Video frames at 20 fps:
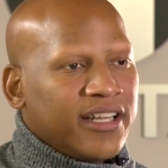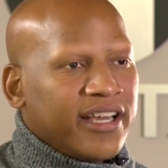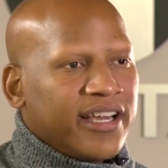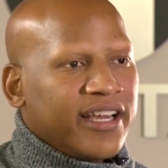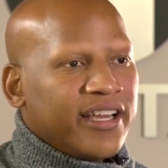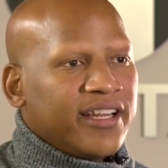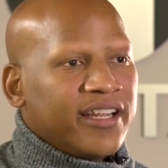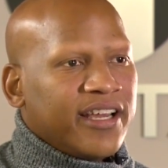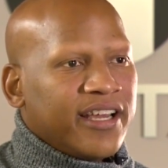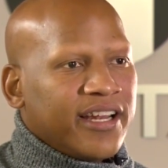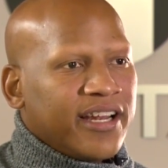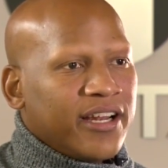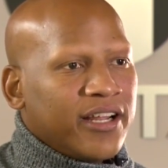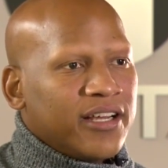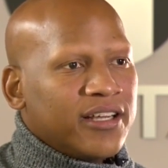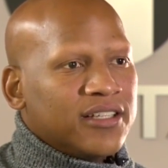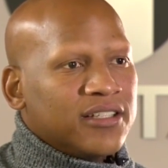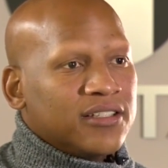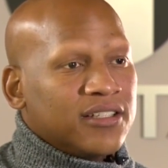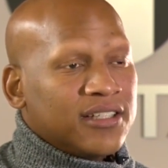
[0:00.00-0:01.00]
did and
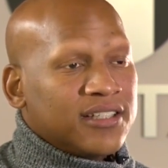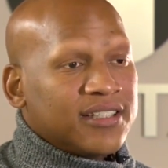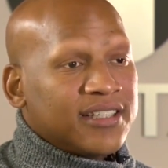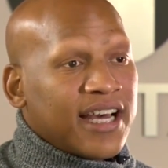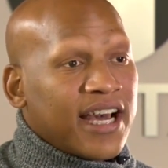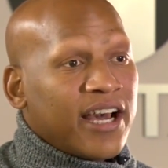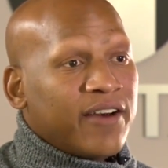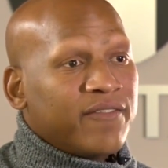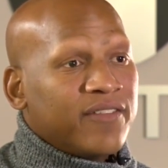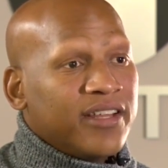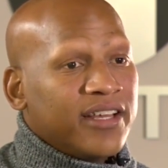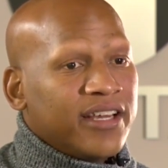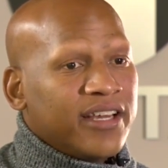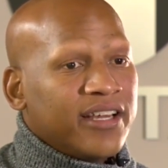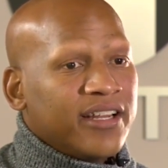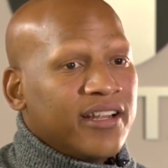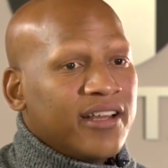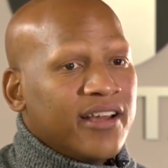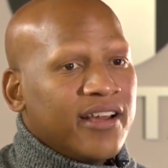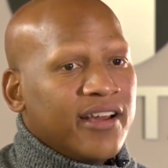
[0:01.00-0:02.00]
the, the staff
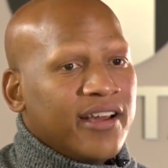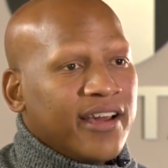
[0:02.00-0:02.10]
did